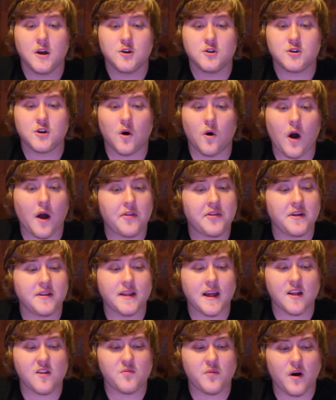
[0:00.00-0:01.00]
So I think
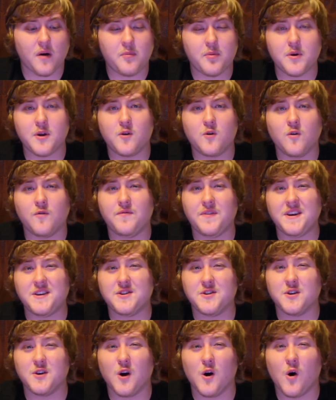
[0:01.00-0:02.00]
that's a pretty cool
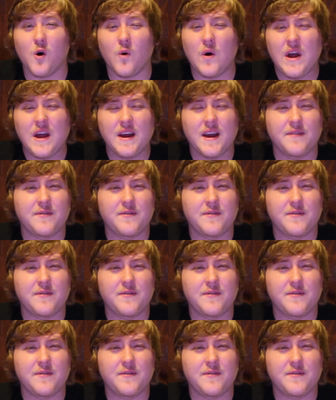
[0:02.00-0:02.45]
feature to go.